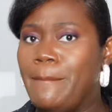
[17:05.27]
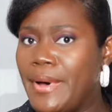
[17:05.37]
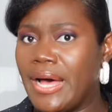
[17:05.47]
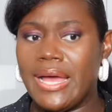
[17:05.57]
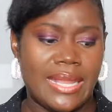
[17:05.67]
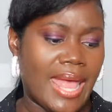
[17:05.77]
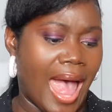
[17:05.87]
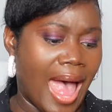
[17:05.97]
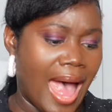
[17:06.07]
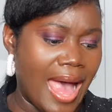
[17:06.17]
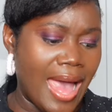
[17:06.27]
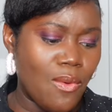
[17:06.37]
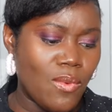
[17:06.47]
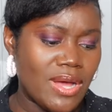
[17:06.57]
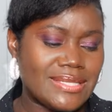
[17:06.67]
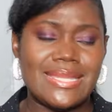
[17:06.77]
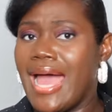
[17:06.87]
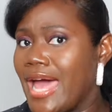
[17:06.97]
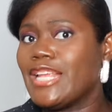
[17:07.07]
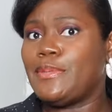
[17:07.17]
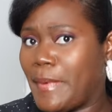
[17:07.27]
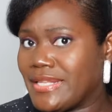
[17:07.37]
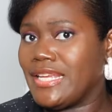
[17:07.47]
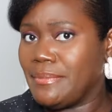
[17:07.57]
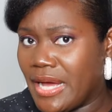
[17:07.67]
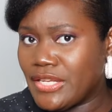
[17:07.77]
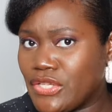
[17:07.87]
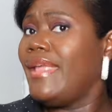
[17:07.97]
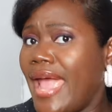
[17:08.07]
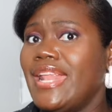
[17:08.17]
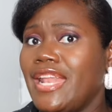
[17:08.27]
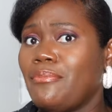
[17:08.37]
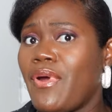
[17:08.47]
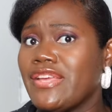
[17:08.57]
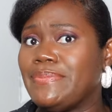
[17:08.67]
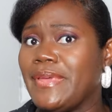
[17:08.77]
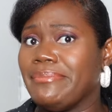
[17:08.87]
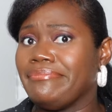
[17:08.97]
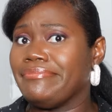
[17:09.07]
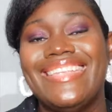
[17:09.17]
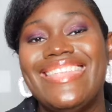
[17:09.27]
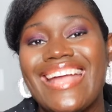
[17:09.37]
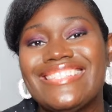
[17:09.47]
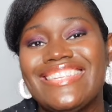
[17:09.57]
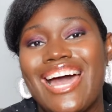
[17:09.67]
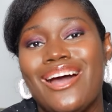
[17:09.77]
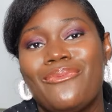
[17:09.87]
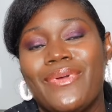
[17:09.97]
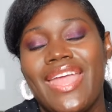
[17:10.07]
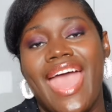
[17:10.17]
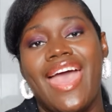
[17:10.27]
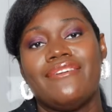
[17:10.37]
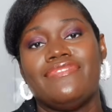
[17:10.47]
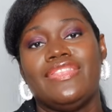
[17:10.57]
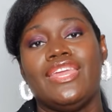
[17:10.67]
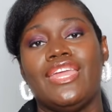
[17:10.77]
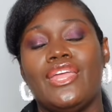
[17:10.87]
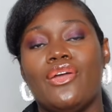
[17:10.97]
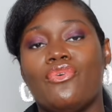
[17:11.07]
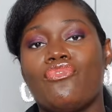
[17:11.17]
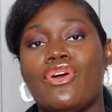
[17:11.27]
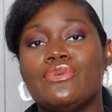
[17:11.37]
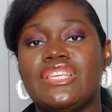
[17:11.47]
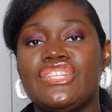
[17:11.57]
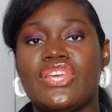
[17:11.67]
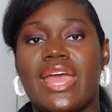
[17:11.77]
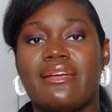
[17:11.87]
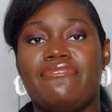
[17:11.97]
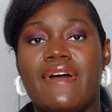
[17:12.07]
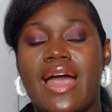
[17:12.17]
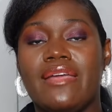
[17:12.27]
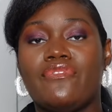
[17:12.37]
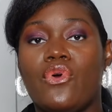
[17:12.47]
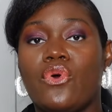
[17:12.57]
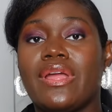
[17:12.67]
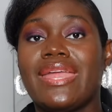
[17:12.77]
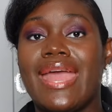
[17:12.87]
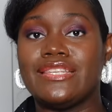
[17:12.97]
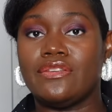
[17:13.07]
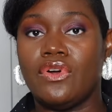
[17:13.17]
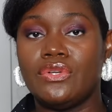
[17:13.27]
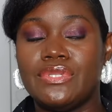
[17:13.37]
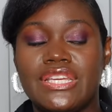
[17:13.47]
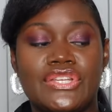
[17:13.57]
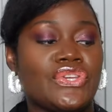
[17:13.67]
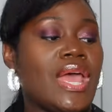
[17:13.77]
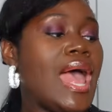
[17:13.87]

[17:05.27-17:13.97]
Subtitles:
but I was not expecting much and it impressed me. Next up, we have the Rosy Check 5-quart casserole dish.